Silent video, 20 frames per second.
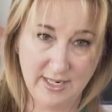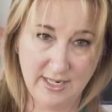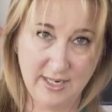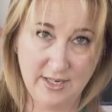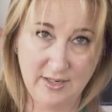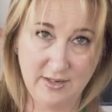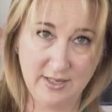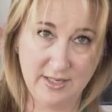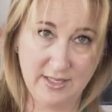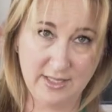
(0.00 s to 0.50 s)

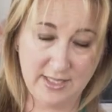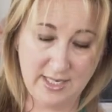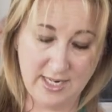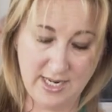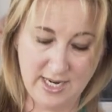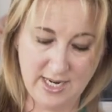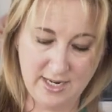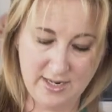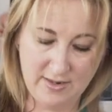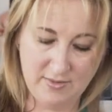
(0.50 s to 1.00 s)
And you can
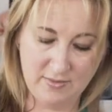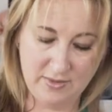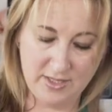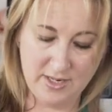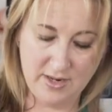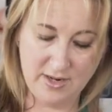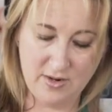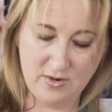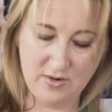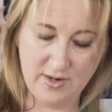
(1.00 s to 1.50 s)
see what's
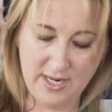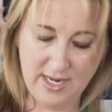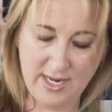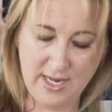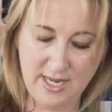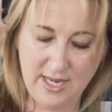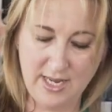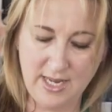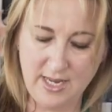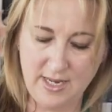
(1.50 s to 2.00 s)
going on
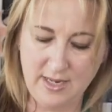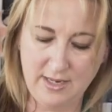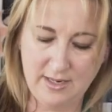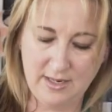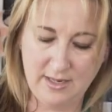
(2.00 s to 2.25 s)
here.